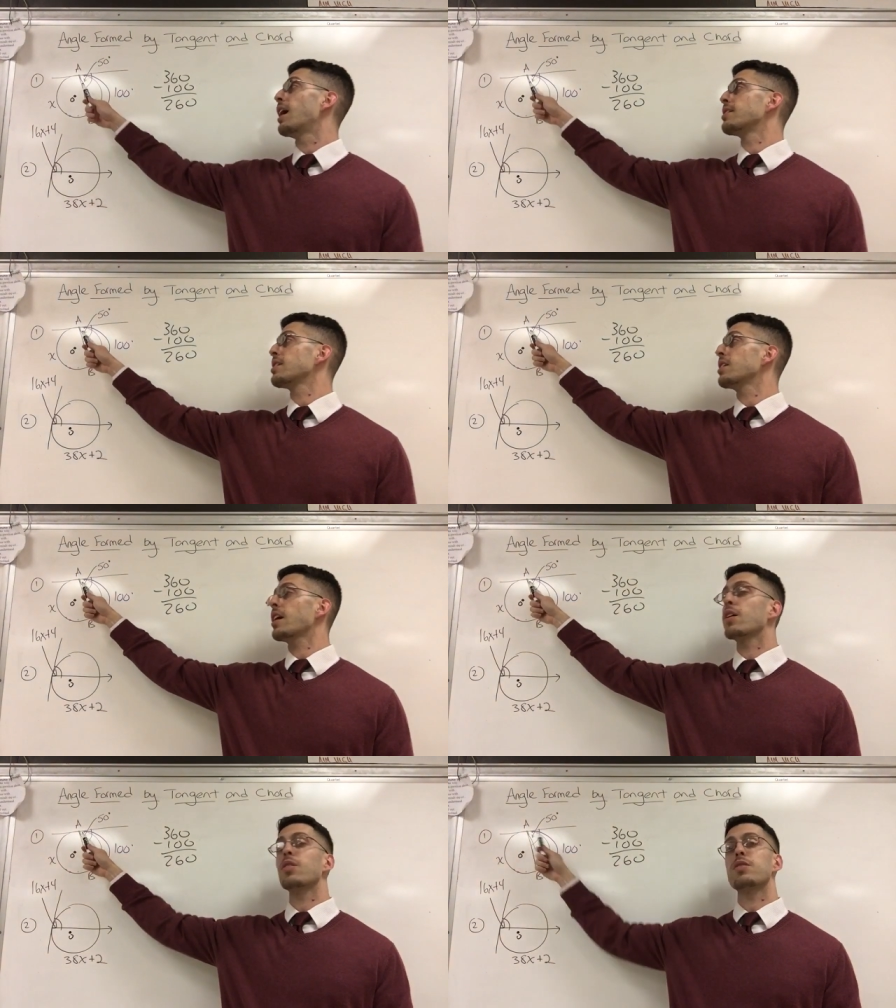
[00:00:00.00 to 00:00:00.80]
I see the
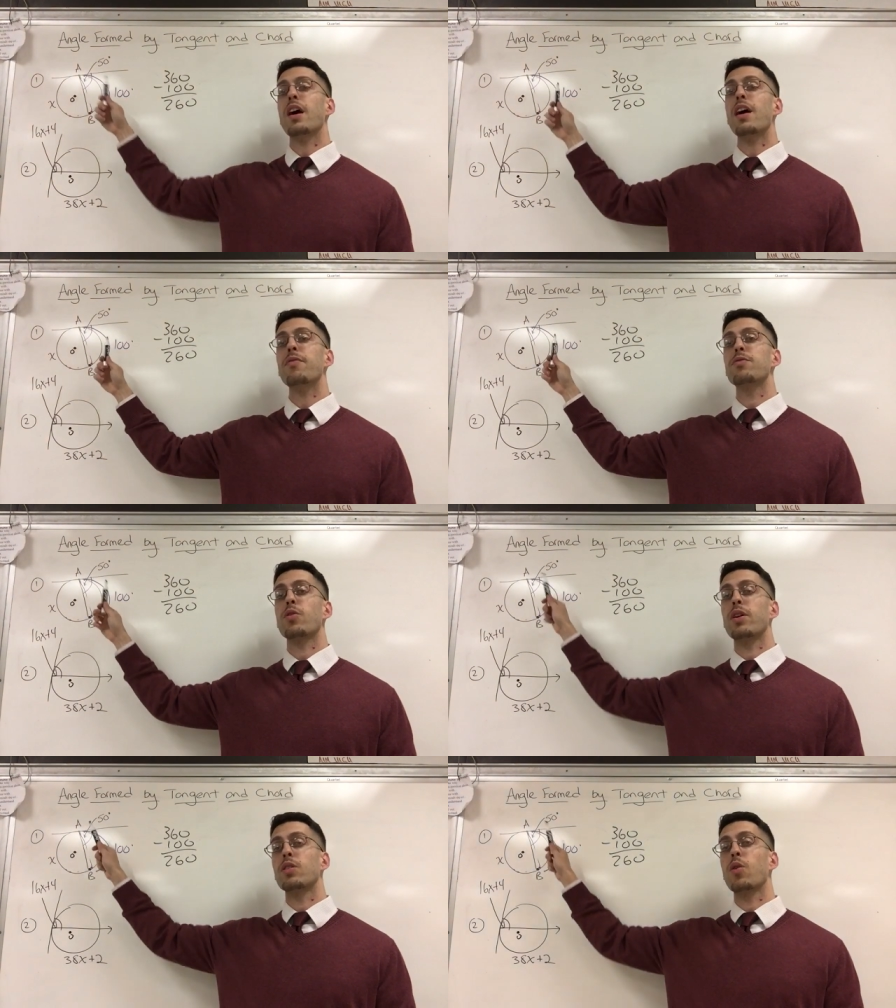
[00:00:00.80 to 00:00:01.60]
angle is half,
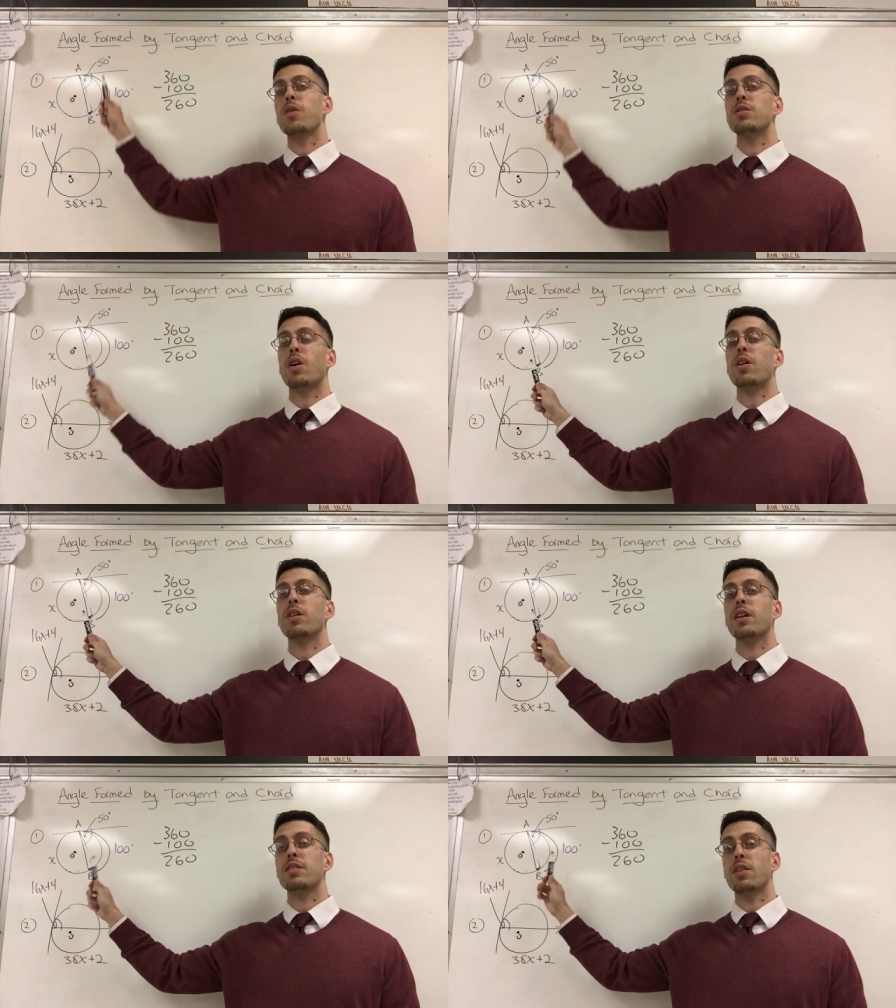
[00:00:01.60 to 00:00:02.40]
so I know this
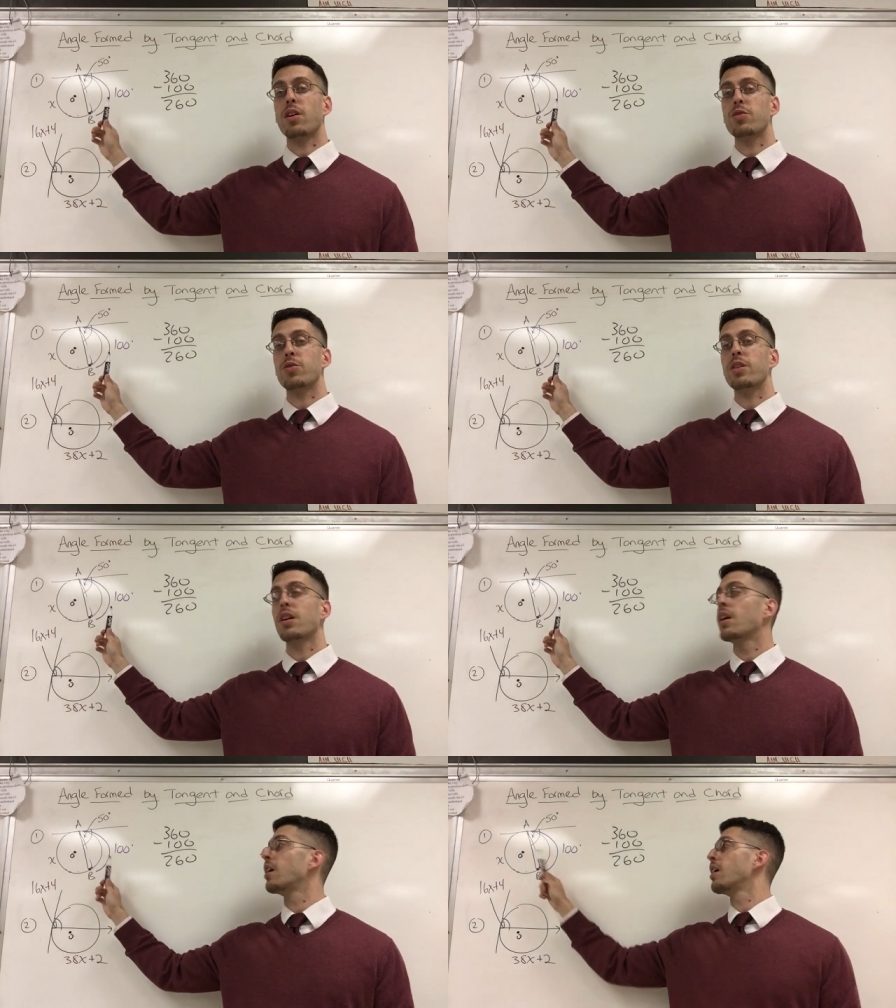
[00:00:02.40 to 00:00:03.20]
arc is
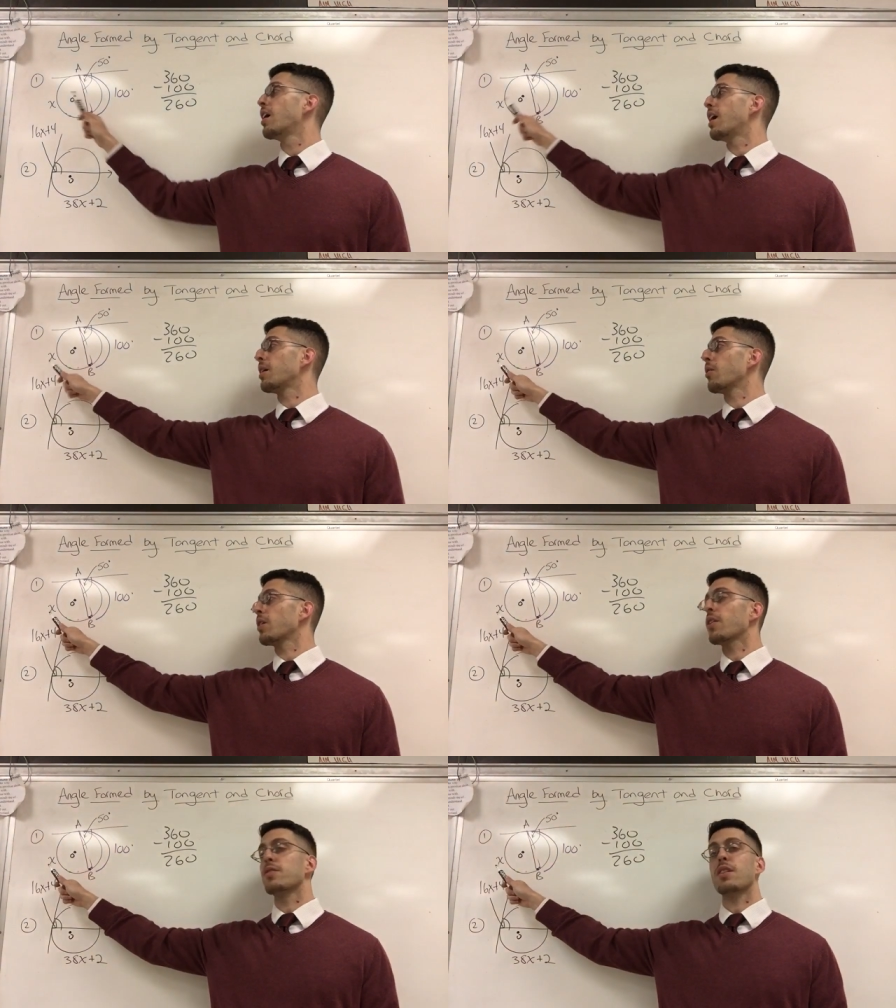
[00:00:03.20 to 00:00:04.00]
100. I know
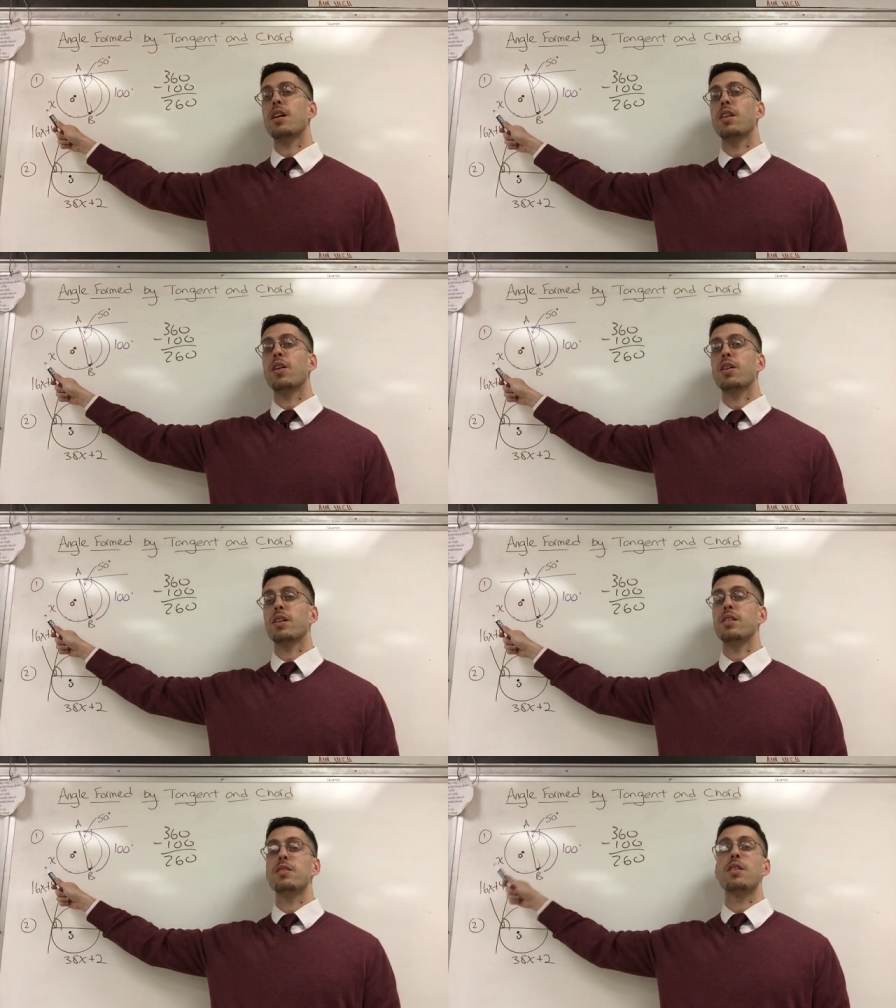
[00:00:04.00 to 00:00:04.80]
the other side of the
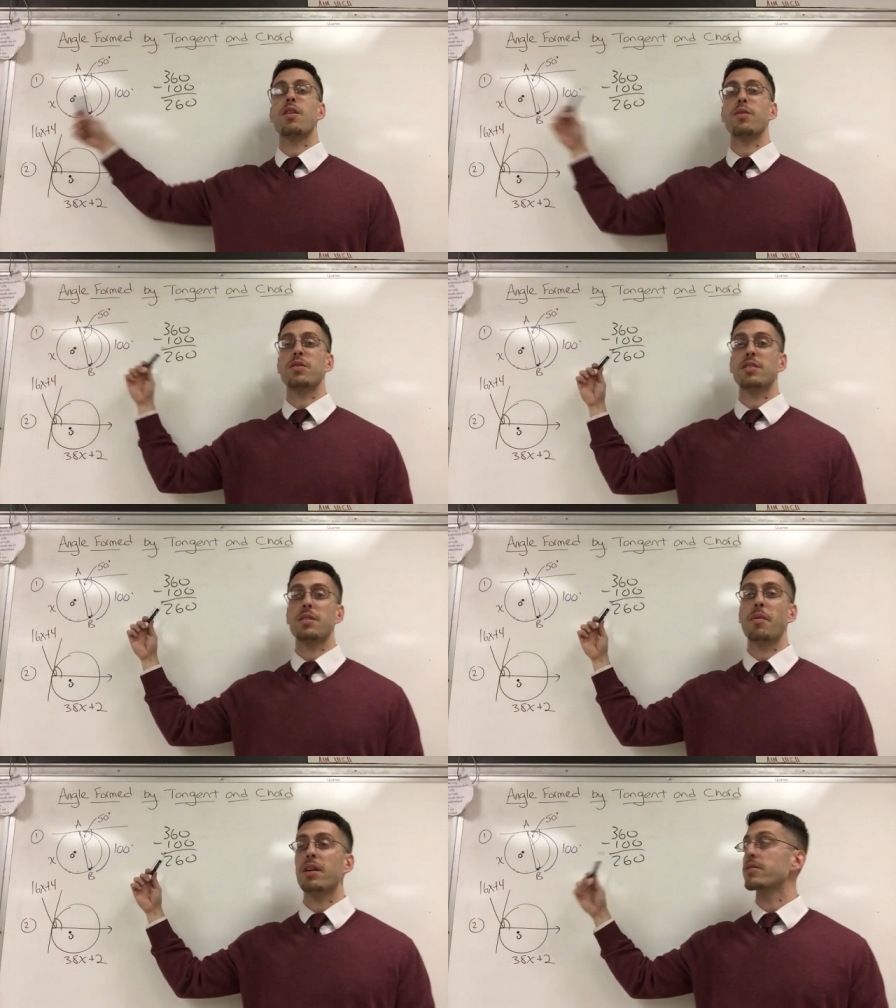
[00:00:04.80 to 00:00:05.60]
arc is
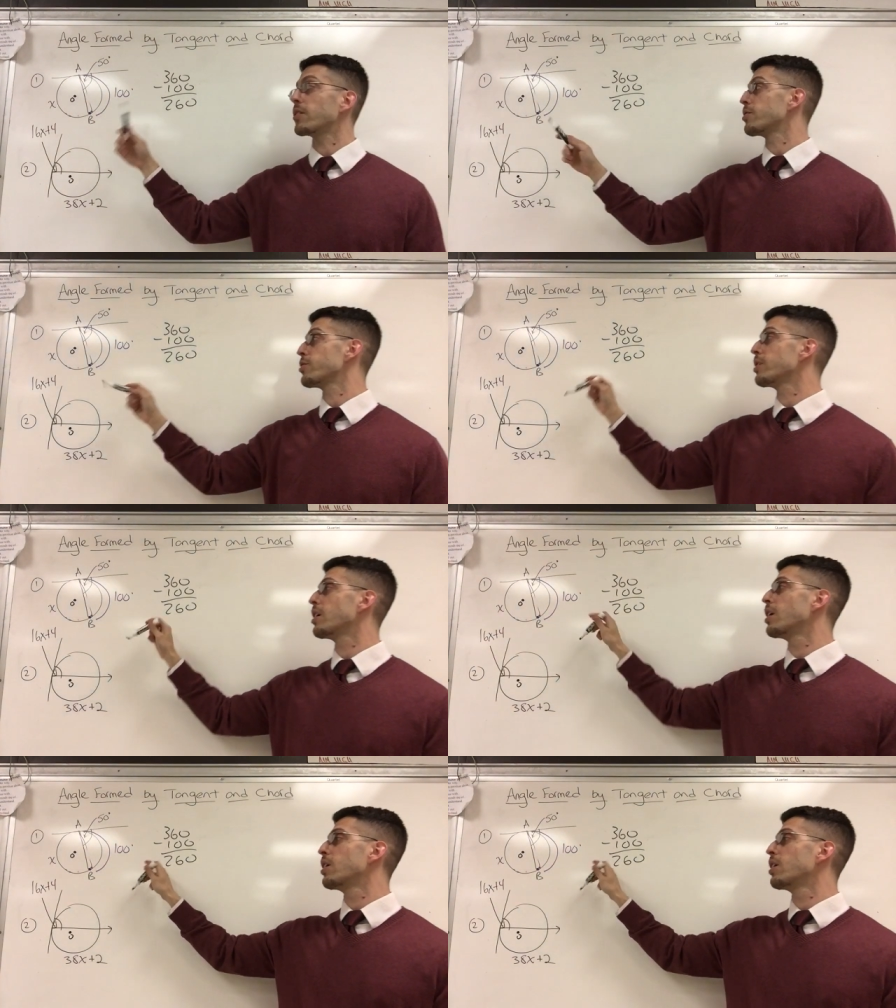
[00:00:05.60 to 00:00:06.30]
360 minus 100.